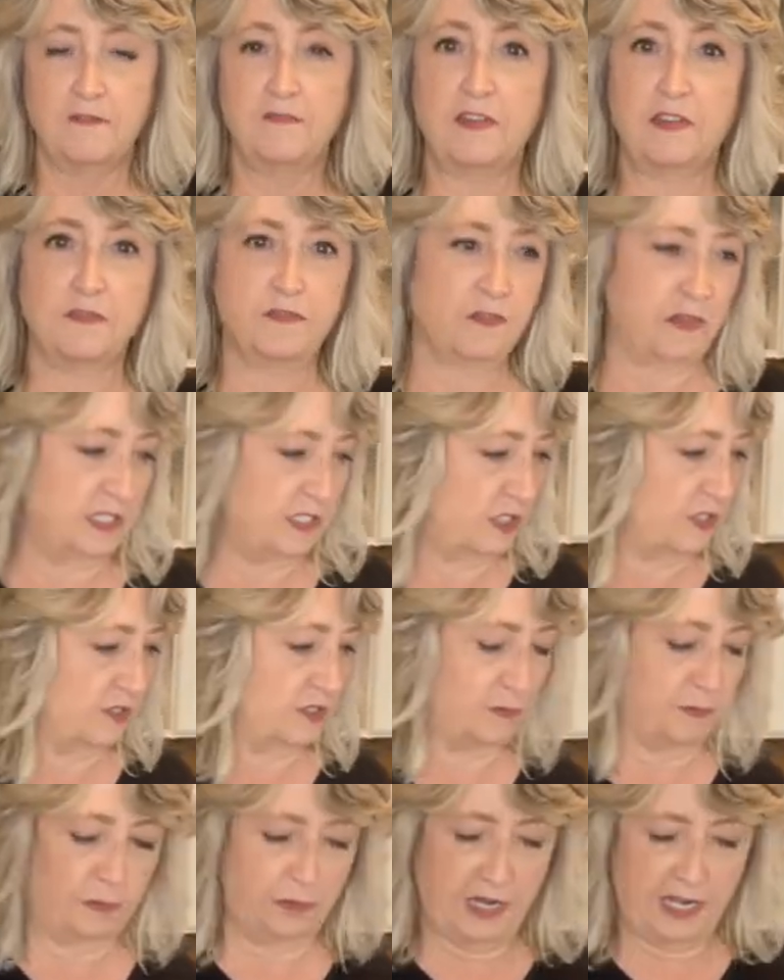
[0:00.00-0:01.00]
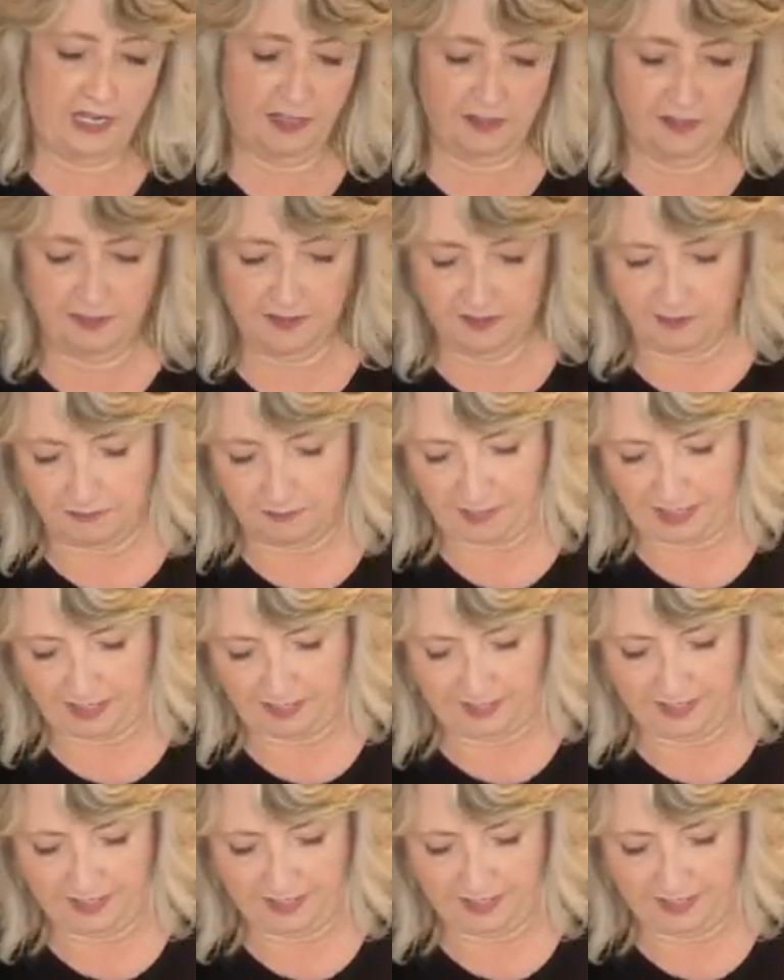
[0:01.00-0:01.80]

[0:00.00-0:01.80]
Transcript: Feel free to sprinkle. Oh my